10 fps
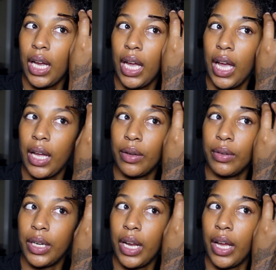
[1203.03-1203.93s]
I
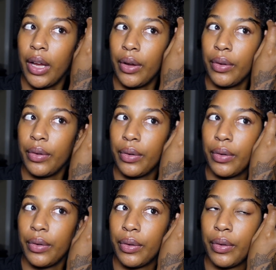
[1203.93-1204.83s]
don't know.
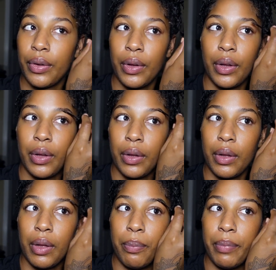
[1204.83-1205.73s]

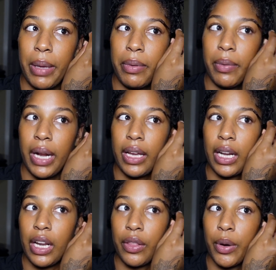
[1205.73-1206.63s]
Maybe when I get
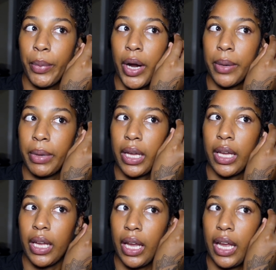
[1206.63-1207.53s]
another
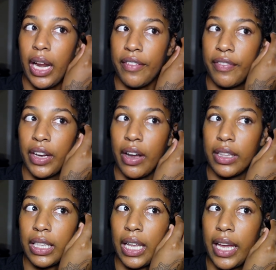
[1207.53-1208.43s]
apartment and I figure
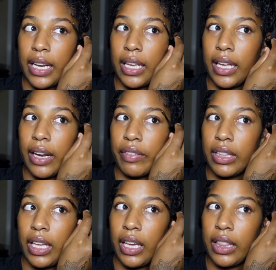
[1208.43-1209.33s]
out the lighting and
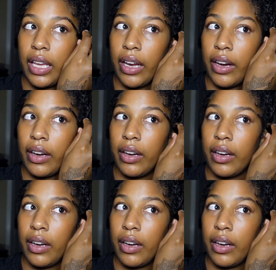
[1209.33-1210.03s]
everything in there,